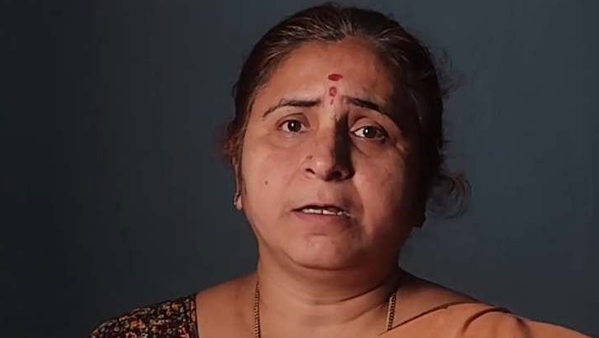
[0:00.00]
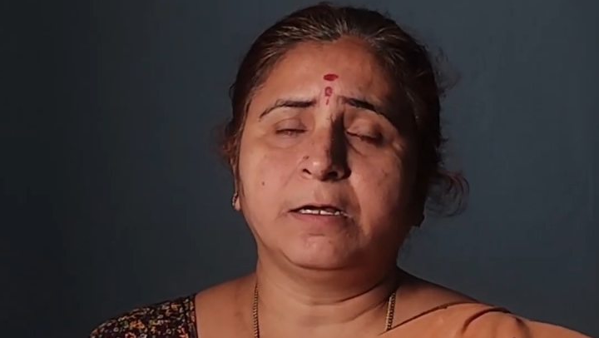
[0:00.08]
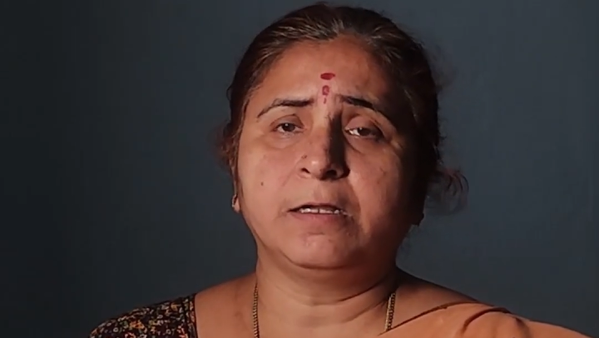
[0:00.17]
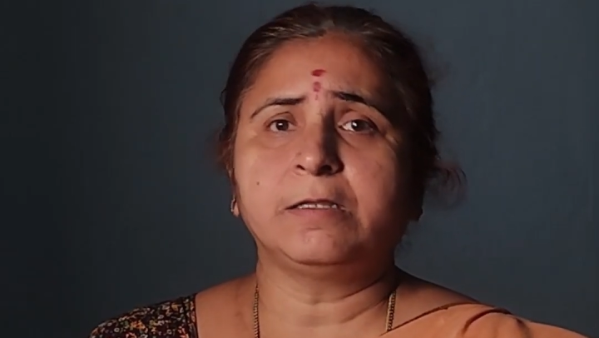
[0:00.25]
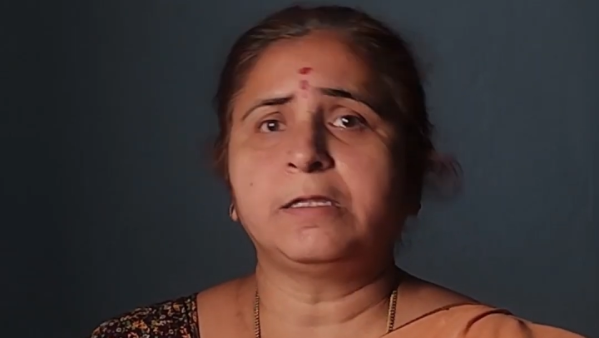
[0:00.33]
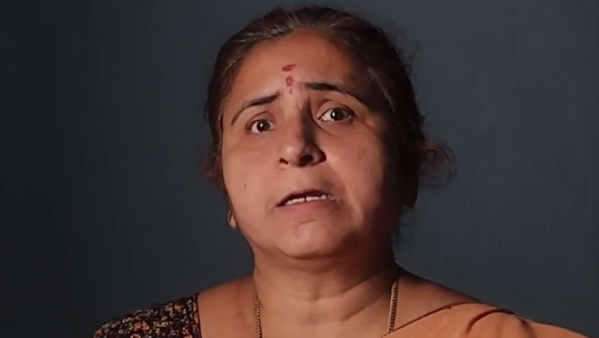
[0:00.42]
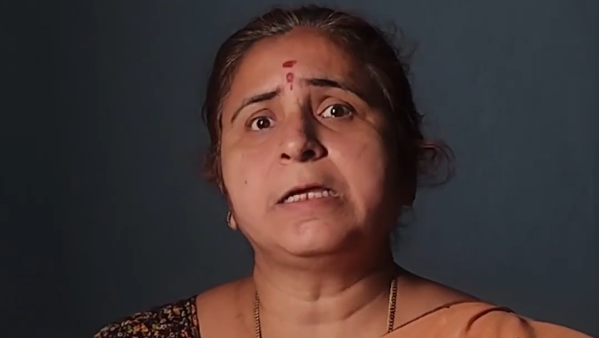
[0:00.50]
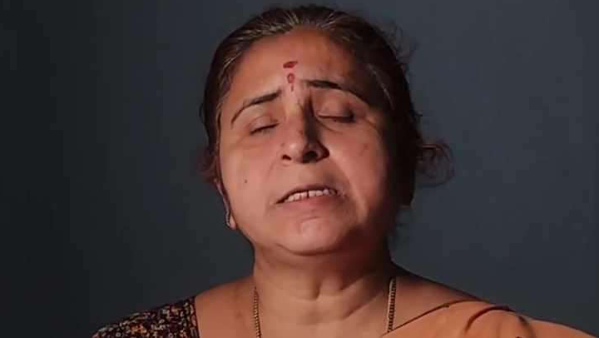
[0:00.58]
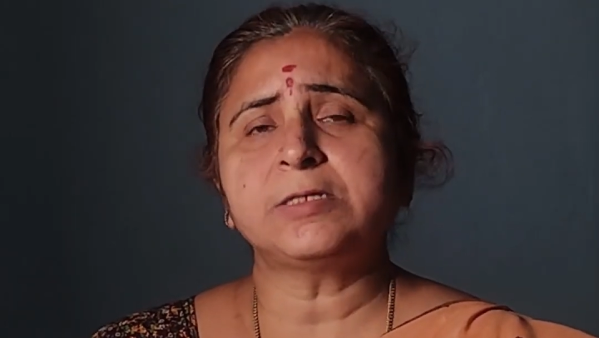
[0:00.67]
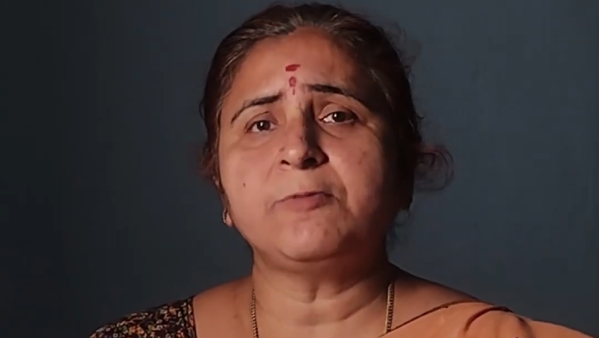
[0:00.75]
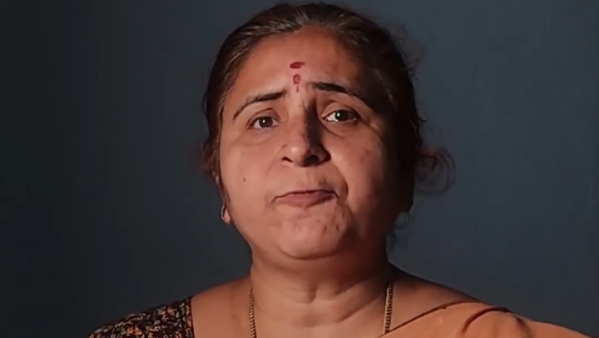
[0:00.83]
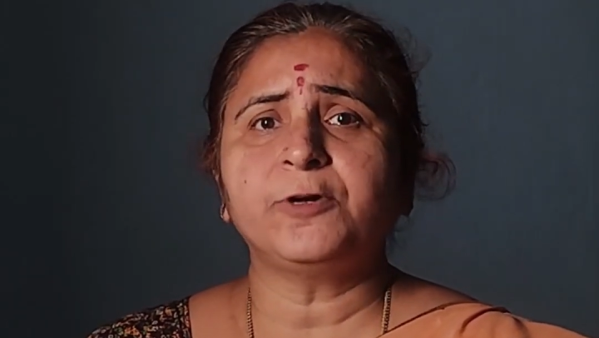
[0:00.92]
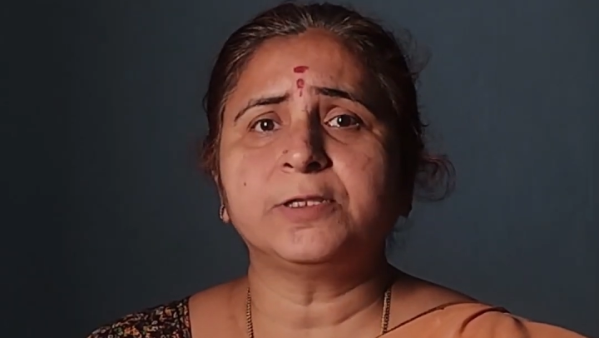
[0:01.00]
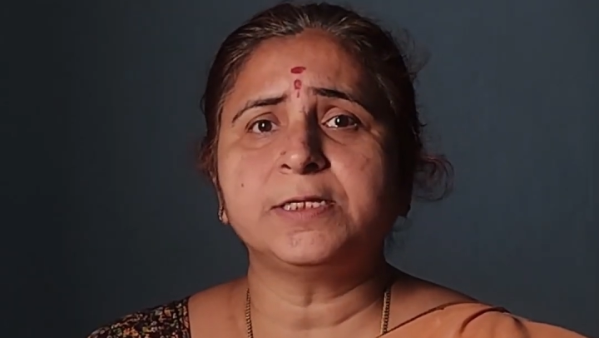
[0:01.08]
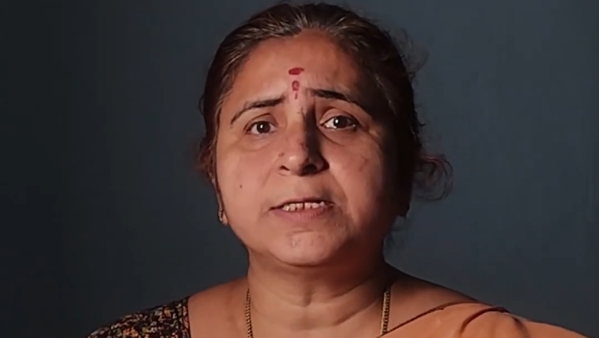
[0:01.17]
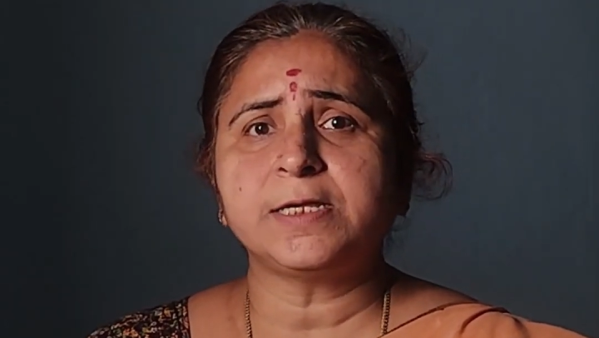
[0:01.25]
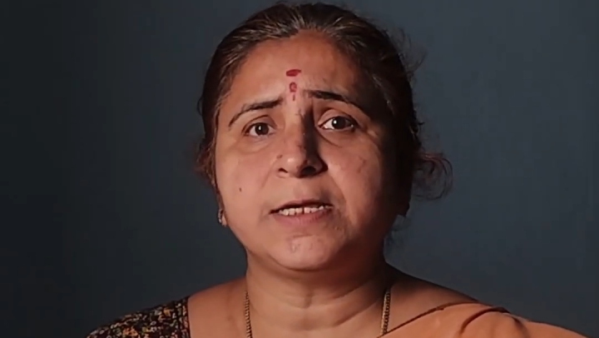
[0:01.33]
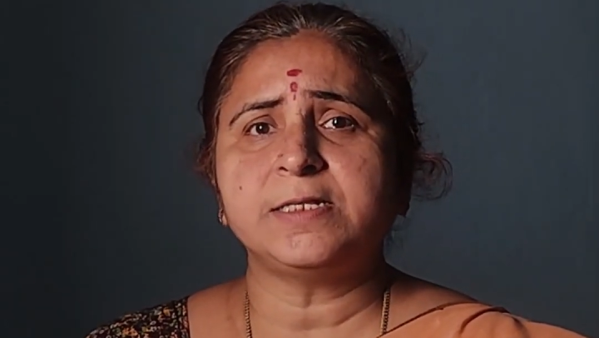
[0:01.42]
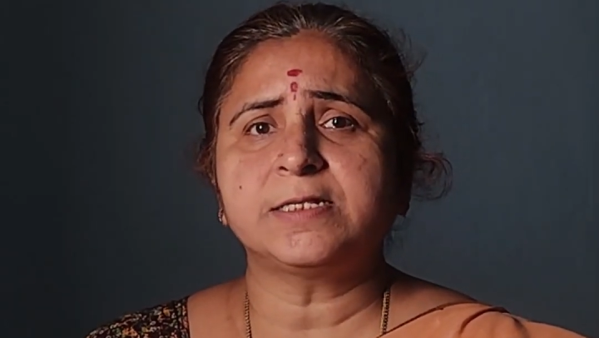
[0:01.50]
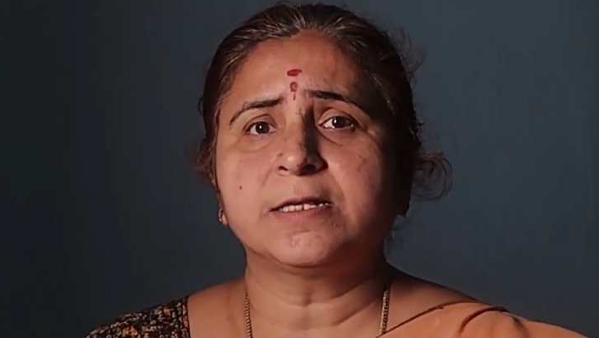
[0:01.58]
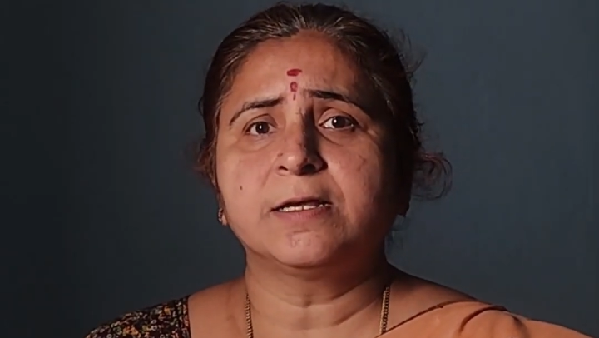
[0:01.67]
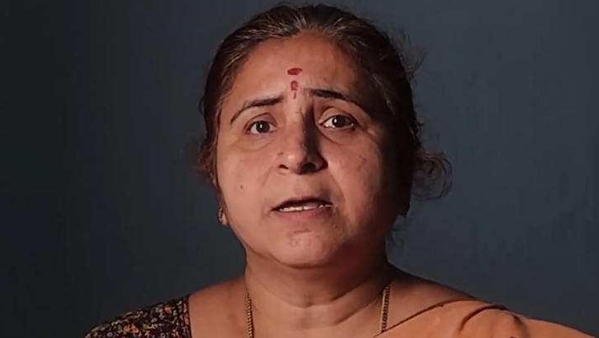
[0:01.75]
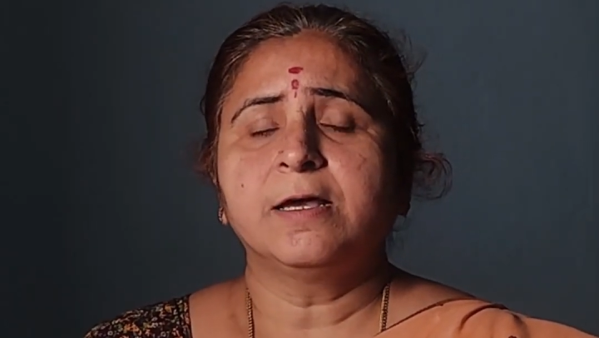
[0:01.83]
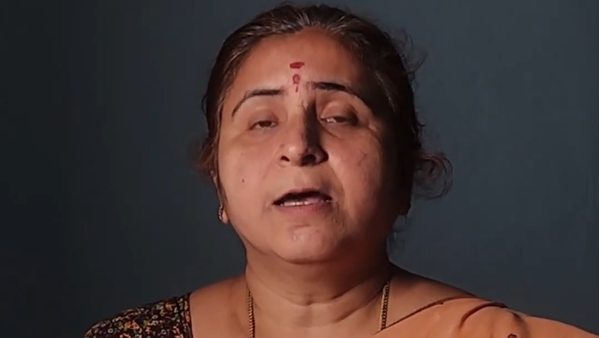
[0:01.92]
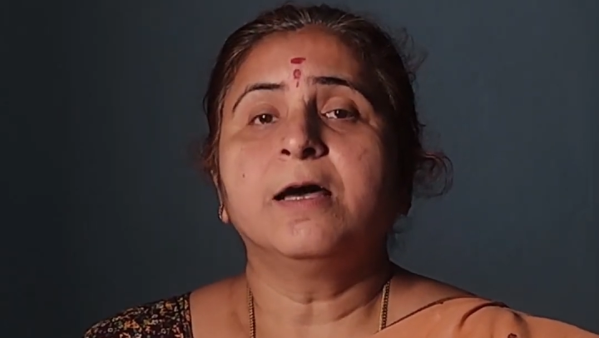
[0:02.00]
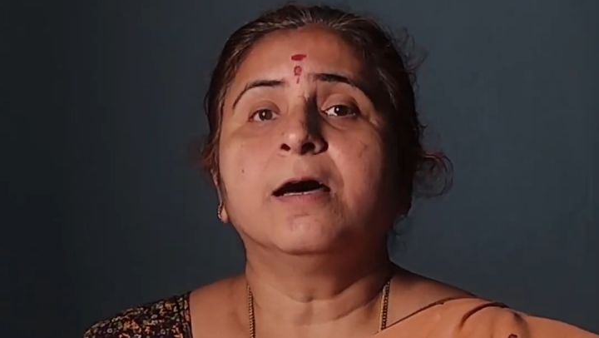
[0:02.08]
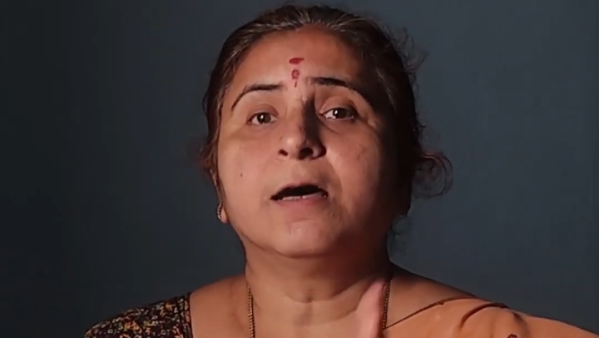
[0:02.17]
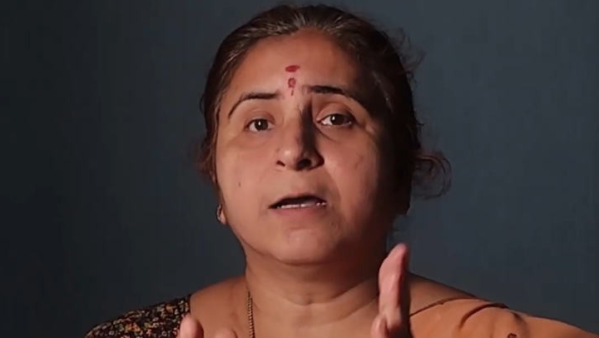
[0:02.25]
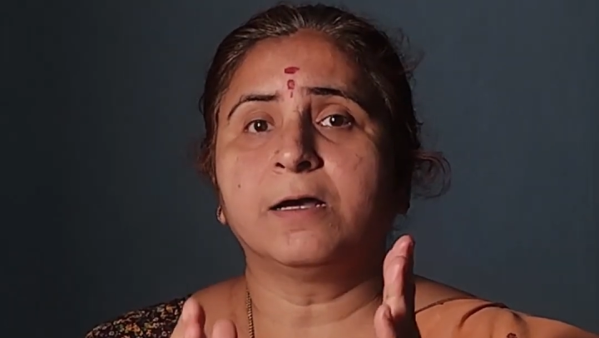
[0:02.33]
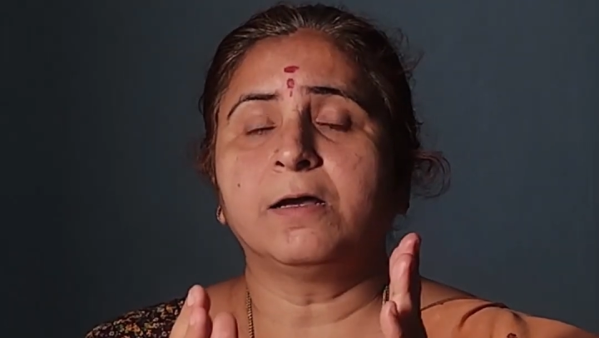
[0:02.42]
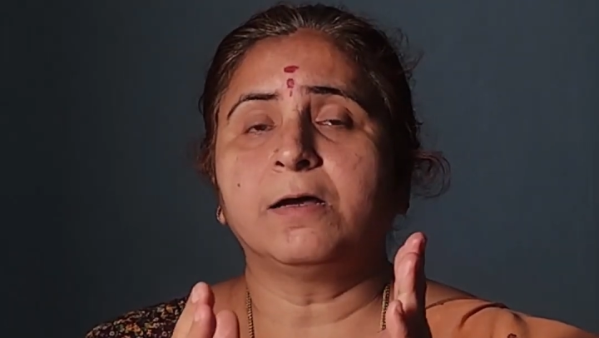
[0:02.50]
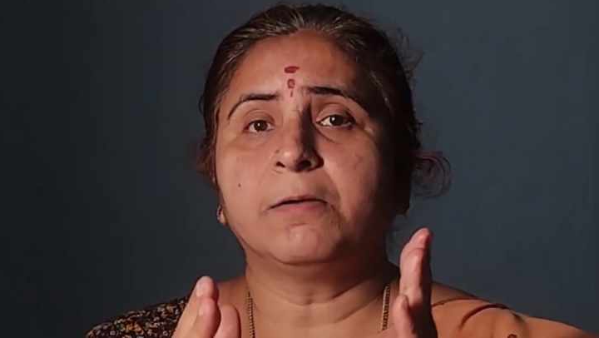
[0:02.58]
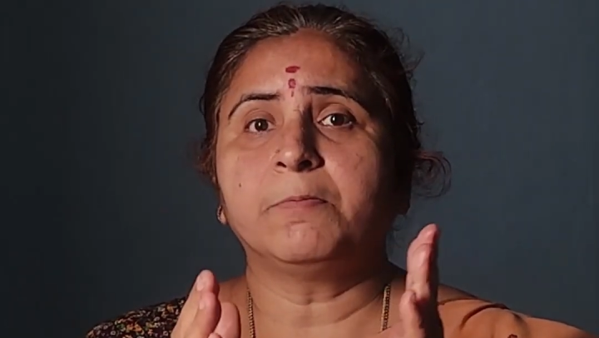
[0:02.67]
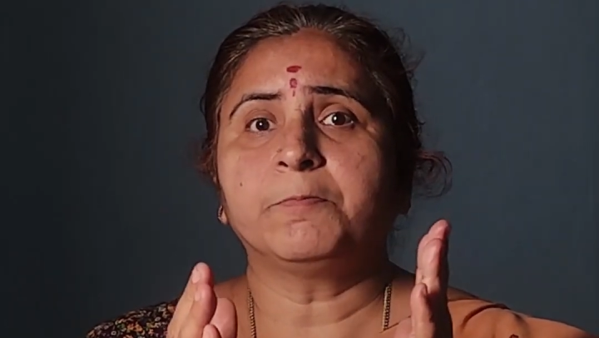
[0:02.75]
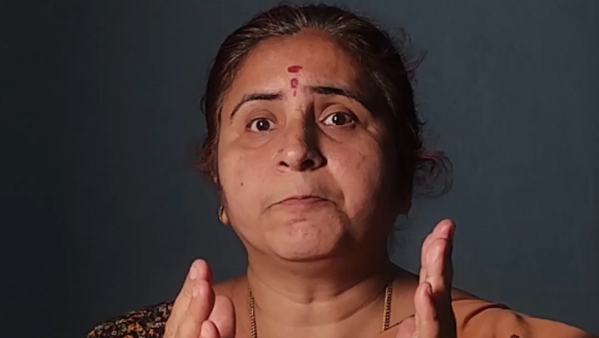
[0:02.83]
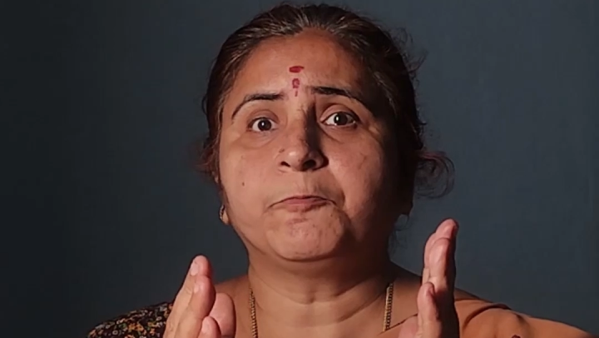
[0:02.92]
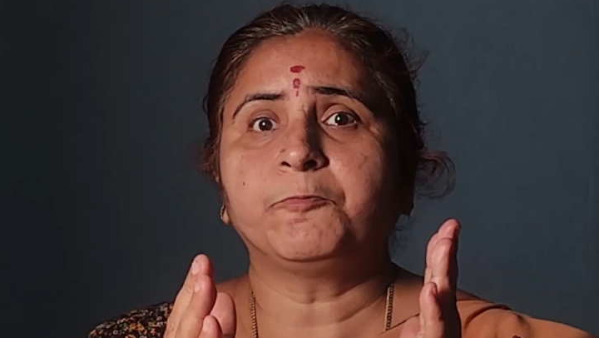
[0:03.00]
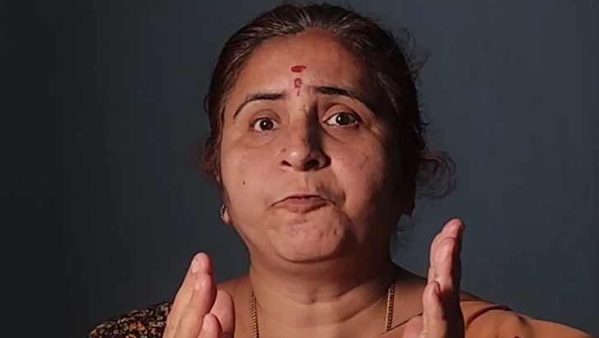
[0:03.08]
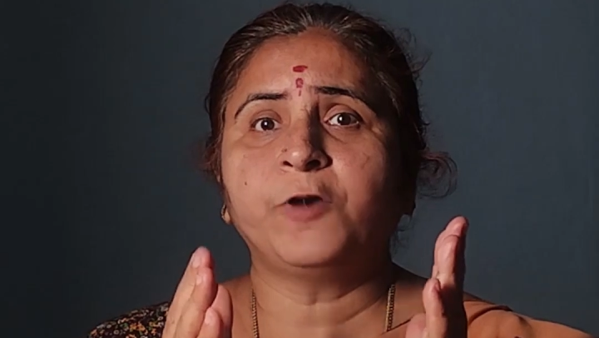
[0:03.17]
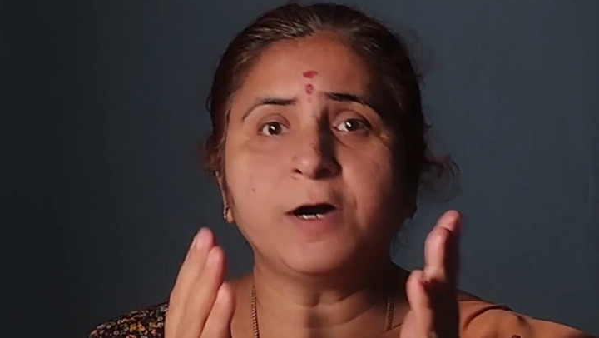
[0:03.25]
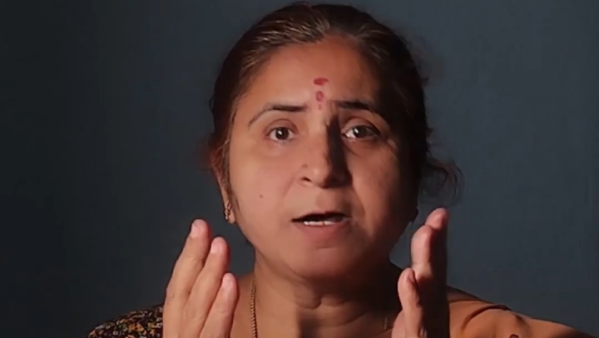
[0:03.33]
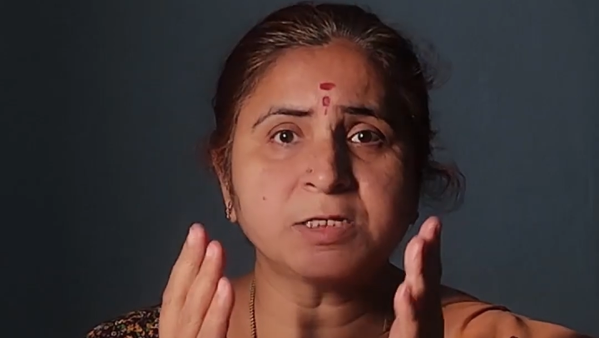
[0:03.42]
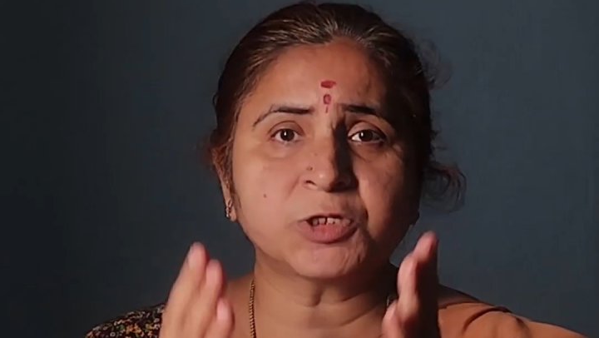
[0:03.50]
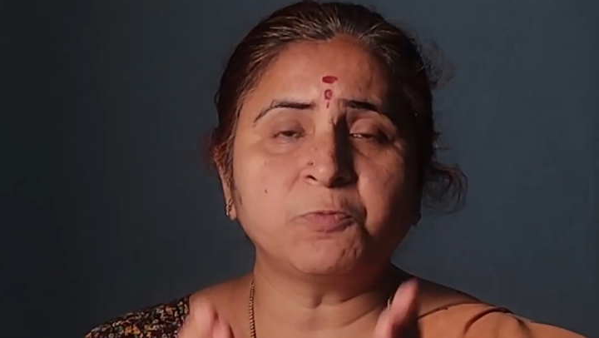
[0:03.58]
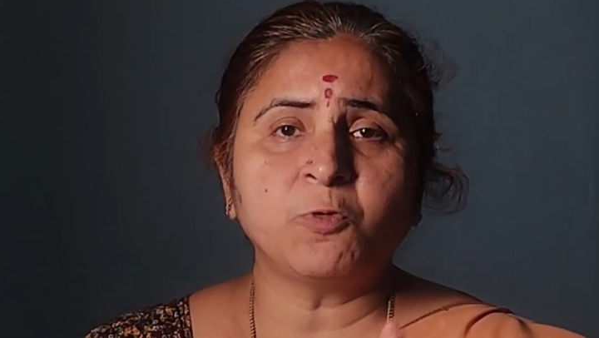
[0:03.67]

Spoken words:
The reason for this is, first